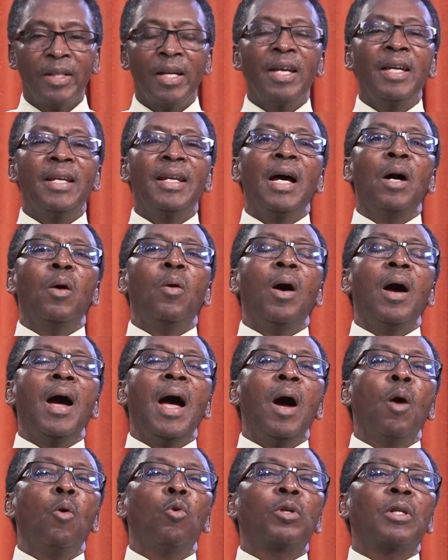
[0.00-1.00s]
he now
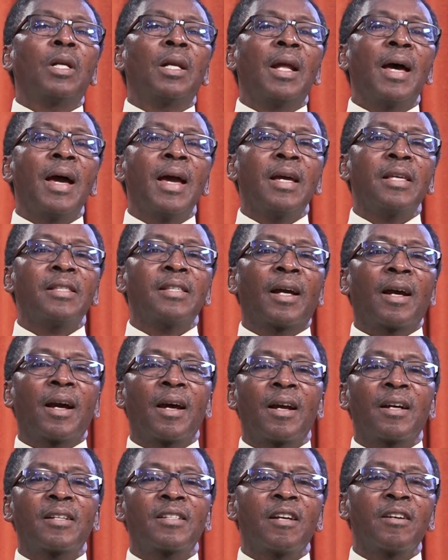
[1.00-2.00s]
outlines the
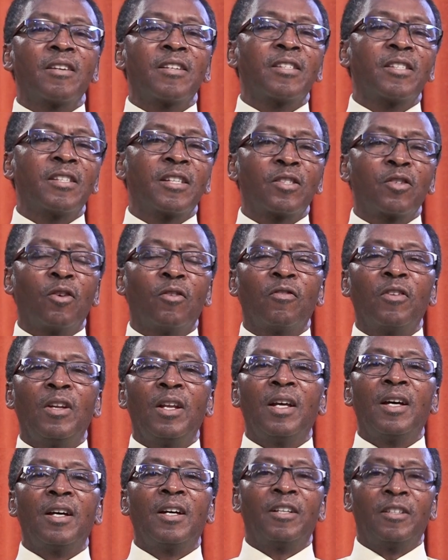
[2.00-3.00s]
characteristics of
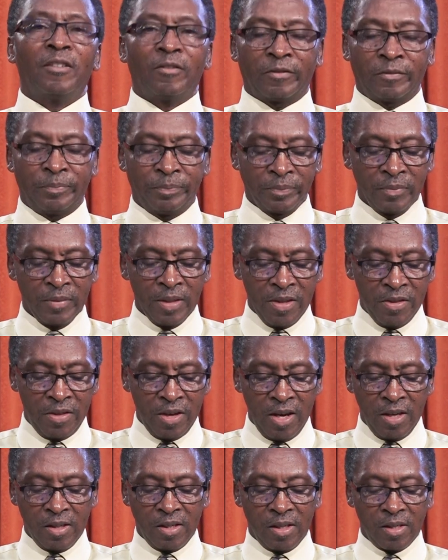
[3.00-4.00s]
love.
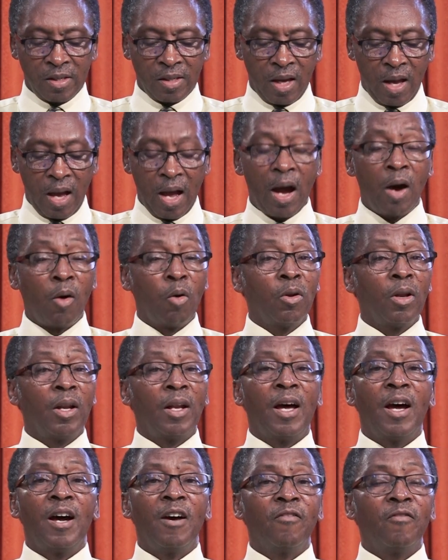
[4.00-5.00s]
This is how
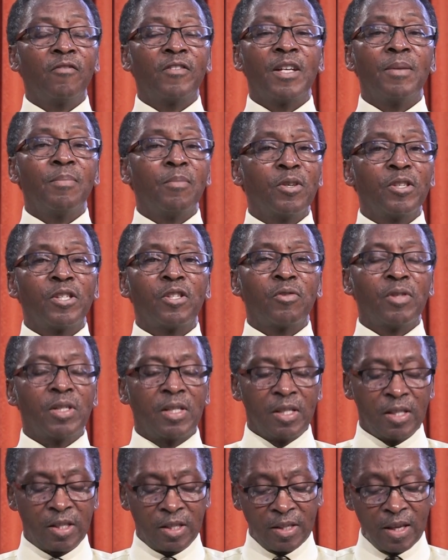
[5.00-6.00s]
love
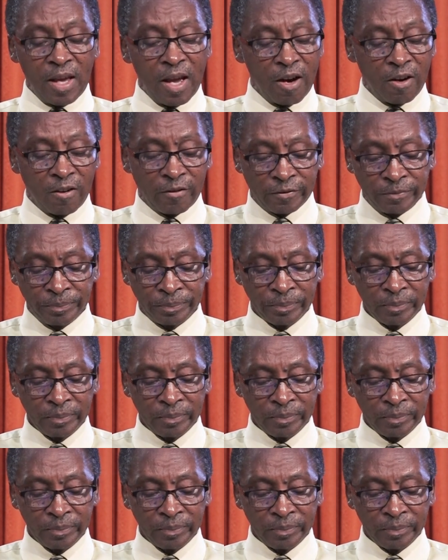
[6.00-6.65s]
demonstrates itself.